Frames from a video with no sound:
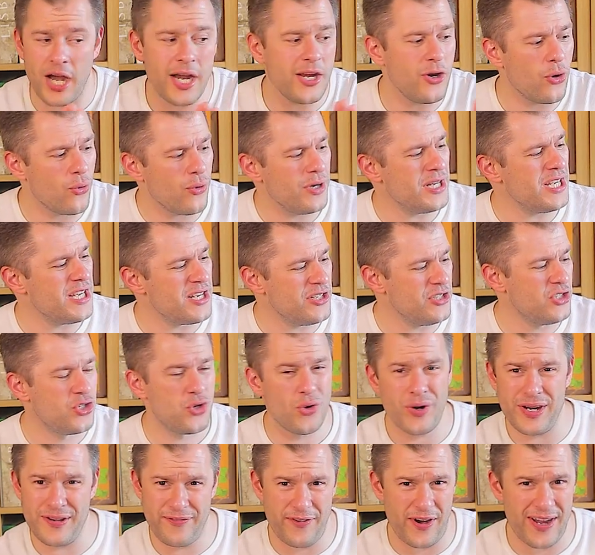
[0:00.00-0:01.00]
I already
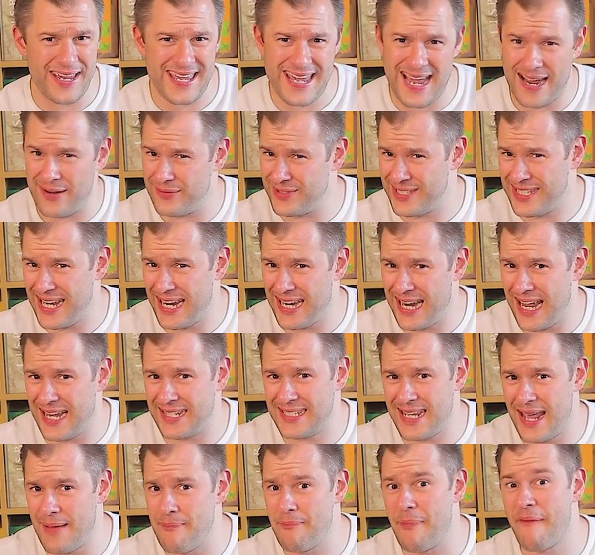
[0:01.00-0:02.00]
enjoyed Viscounts 10 out
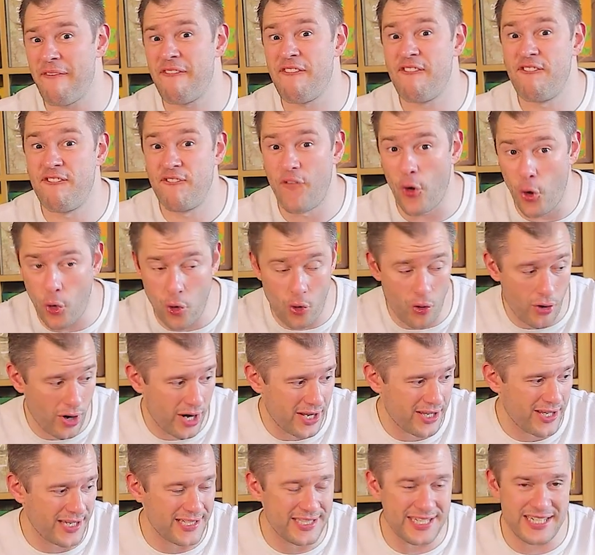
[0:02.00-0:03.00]
of 10 before
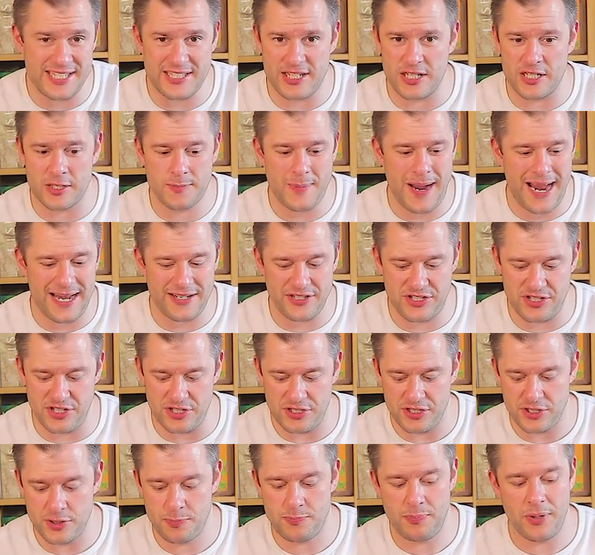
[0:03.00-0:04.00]
I got these expansions.